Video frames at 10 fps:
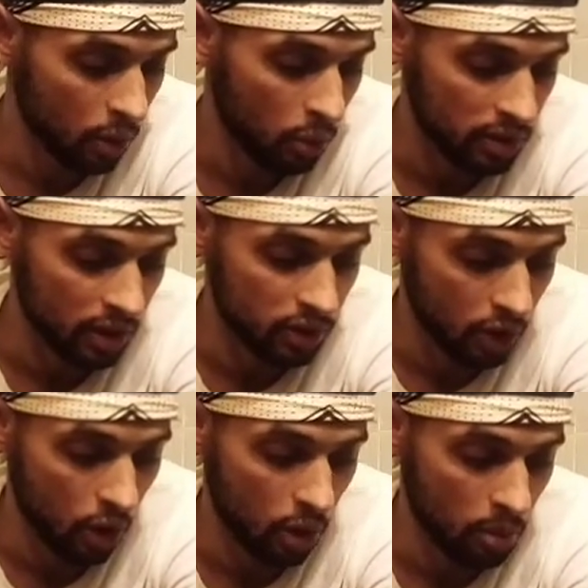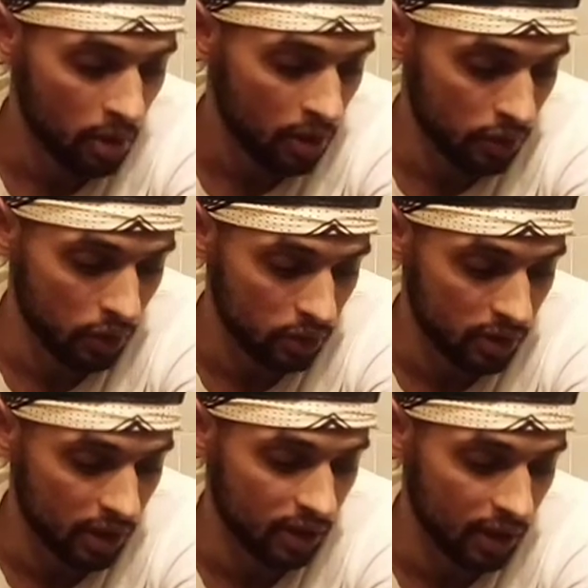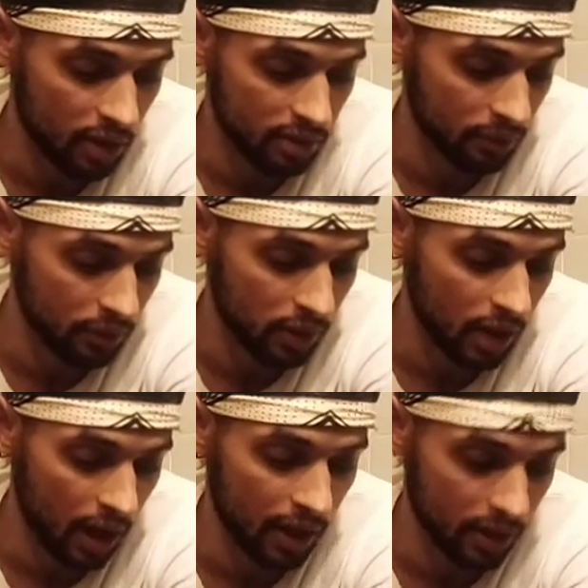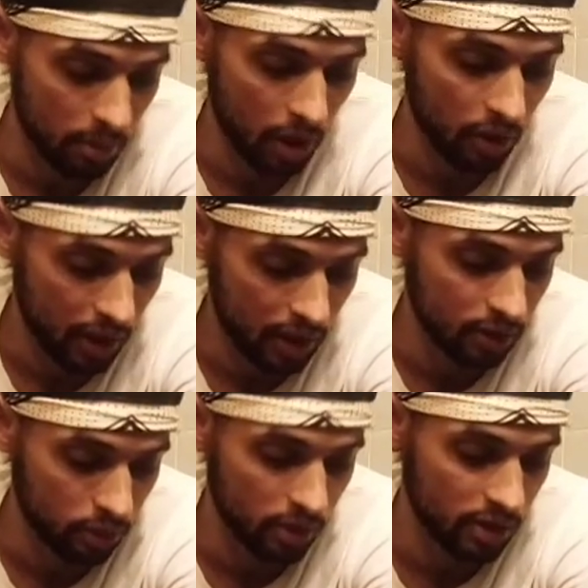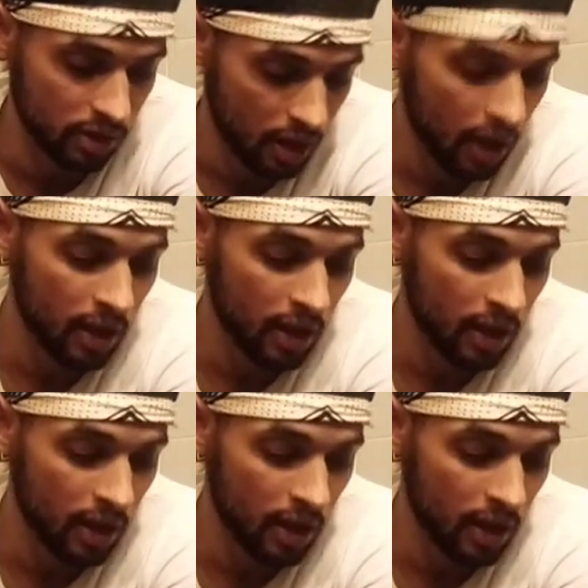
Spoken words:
with a dome 13,000 feet high at about 80 degrees